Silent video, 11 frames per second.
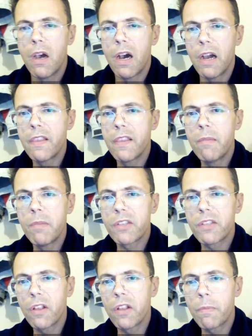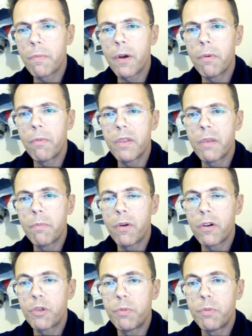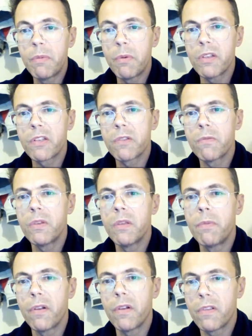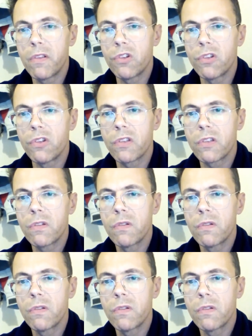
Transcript: I deem it's not the problem with the Polish people, it's with the politicians.